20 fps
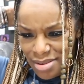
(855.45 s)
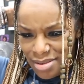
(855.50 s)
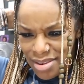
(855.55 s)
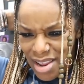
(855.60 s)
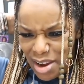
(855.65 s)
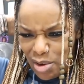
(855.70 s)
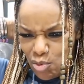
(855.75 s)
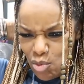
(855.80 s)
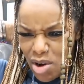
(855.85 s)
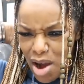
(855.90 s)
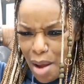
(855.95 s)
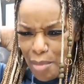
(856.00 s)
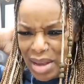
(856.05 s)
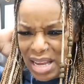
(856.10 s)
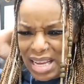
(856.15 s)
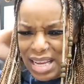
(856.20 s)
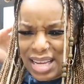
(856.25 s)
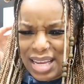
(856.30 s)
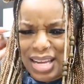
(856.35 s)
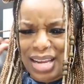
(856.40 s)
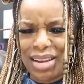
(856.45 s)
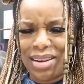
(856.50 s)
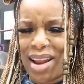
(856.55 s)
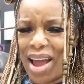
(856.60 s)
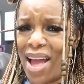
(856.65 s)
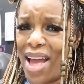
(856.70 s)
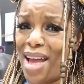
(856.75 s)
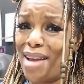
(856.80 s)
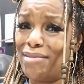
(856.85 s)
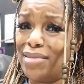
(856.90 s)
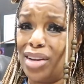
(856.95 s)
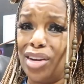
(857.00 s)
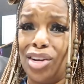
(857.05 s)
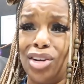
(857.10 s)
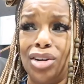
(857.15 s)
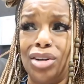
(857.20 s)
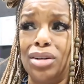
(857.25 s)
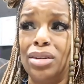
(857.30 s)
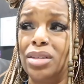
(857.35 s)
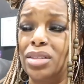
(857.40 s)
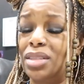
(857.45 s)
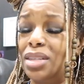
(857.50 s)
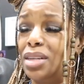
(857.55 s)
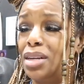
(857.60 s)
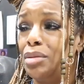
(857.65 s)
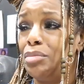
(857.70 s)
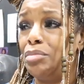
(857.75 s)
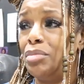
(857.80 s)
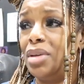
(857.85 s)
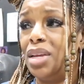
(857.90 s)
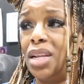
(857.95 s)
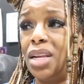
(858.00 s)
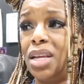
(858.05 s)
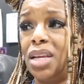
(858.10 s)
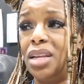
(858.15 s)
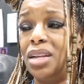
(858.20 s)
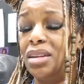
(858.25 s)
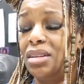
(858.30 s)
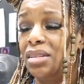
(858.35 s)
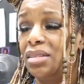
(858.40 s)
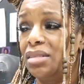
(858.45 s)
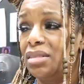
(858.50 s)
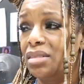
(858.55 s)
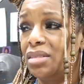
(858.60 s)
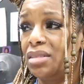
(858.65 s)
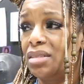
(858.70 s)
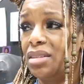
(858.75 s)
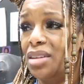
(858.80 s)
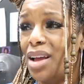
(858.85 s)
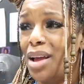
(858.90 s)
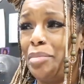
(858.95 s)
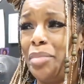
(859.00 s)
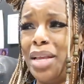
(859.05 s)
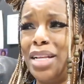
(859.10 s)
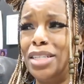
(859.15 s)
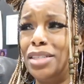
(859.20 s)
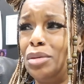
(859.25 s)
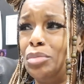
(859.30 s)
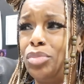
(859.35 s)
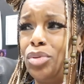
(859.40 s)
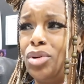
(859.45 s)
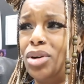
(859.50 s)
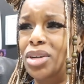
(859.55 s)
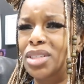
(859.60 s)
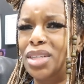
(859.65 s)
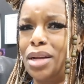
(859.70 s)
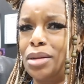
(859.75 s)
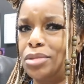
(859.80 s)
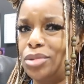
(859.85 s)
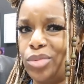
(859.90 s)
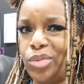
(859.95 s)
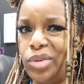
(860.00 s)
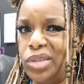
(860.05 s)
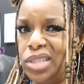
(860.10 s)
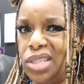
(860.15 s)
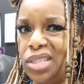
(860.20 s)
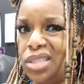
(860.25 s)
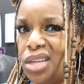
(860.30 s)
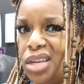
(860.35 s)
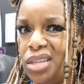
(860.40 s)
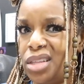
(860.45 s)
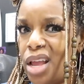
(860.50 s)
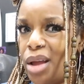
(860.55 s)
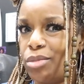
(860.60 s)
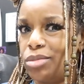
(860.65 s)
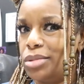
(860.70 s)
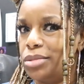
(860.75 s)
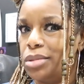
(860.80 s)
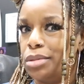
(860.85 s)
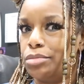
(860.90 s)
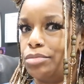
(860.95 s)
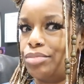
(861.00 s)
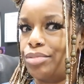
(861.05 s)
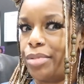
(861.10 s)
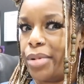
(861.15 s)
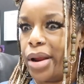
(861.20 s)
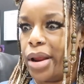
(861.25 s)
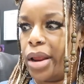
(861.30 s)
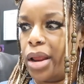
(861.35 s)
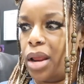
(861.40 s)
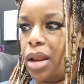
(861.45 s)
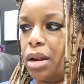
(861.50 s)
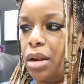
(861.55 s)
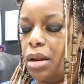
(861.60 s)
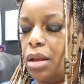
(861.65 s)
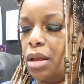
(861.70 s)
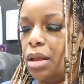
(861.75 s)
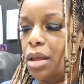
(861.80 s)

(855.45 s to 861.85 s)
it's like what i'm gonna eat i haven't cooked in a minute i made some pork chops and we just ate that with some bread